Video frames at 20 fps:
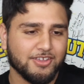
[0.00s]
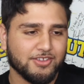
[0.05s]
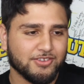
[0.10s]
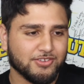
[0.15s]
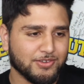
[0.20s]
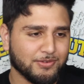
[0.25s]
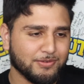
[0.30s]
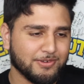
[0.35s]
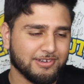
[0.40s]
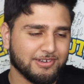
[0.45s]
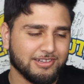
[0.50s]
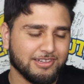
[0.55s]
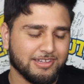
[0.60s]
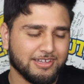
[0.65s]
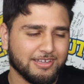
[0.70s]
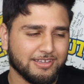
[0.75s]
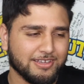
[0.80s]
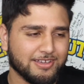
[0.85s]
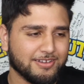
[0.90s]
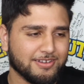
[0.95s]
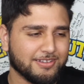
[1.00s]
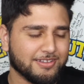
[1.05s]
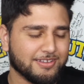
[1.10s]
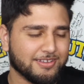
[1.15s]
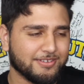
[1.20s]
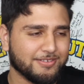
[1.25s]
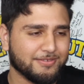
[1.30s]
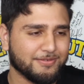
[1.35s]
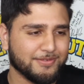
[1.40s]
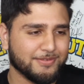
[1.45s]
So we were like,
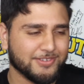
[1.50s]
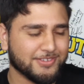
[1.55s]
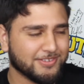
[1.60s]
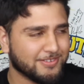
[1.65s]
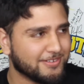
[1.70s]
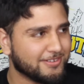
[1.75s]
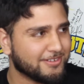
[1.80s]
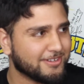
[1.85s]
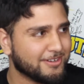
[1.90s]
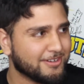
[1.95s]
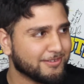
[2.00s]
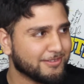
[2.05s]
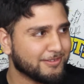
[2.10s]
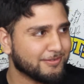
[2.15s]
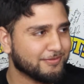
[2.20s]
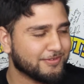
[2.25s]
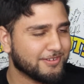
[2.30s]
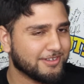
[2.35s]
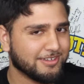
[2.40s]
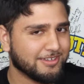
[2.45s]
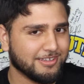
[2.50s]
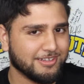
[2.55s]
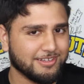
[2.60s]
like, what's going on? What the fuck?